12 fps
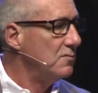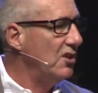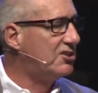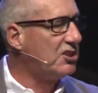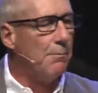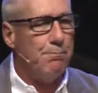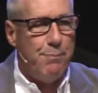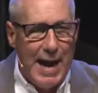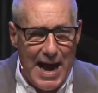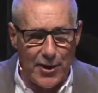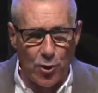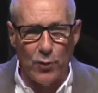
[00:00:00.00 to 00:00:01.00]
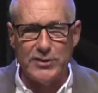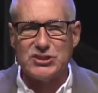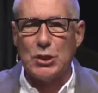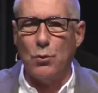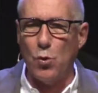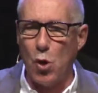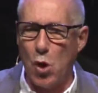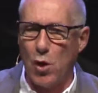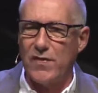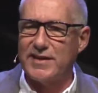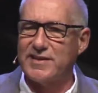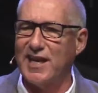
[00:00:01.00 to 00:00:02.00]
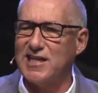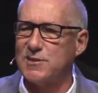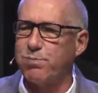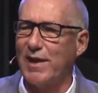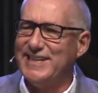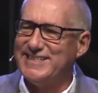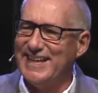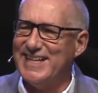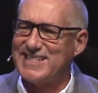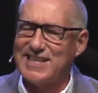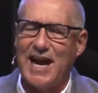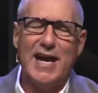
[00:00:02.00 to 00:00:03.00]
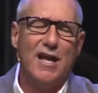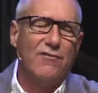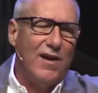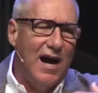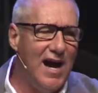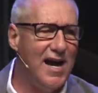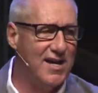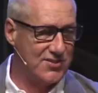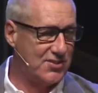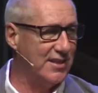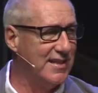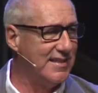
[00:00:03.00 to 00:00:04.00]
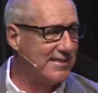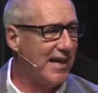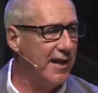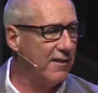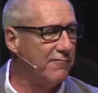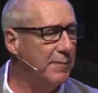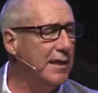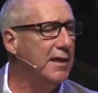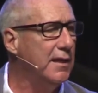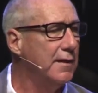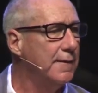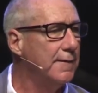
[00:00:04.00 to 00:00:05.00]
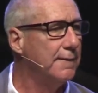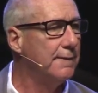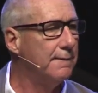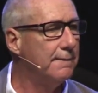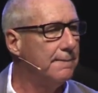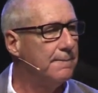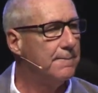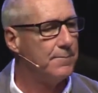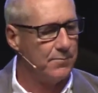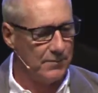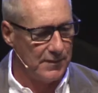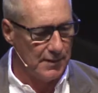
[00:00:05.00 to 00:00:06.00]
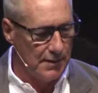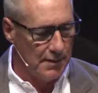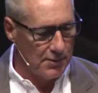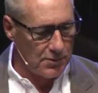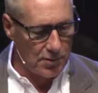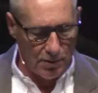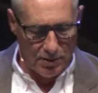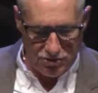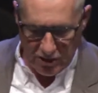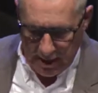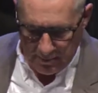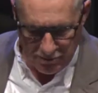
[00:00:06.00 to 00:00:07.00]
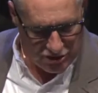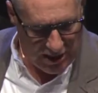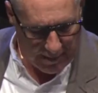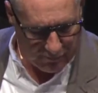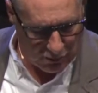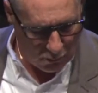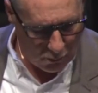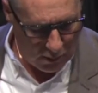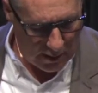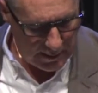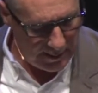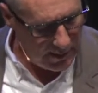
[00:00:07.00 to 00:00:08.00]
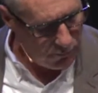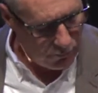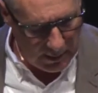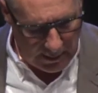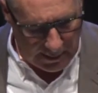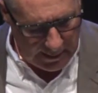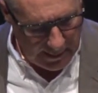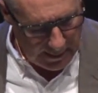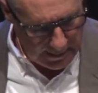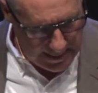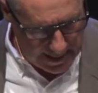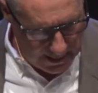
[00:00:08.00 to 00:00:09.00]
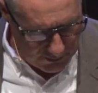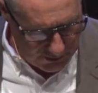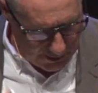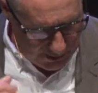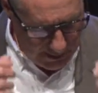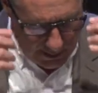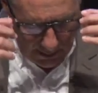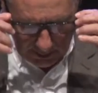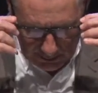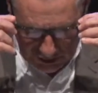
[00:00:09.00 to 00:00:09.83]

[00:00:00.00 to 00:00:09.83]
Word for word: It's a battle, it's a war that takes place inside of us, inside of me. Turn to James chapter 1, and he really nails it here.